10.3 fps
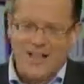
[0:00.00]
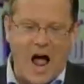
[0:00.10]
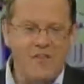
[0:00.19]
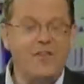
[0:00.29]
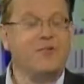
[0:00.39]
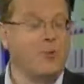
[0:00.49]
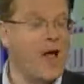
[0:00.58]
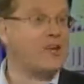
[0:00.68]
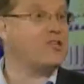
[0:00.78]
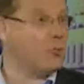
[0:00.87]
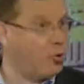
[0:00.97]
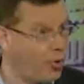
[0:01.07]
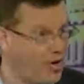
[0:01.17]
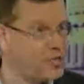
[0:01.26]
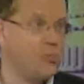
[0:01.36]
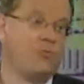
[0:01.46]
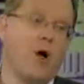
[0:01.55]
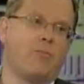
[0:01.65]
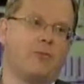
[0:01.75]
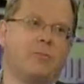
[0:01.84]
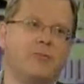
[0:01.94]
I think the reaction of the press would
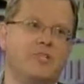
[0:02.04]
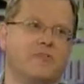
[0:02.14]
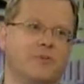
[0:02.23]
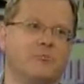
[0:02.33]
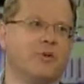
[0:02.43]
probably be different.